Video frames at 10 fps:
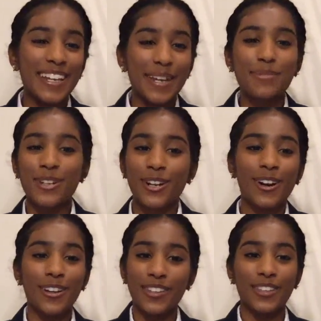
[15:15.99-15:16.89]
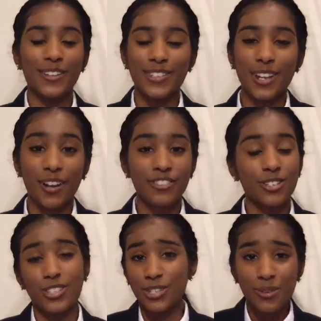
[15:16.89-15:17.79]
and I'm sure all the other state
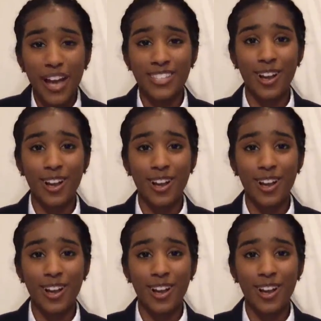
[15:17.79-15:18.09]
officers and you guys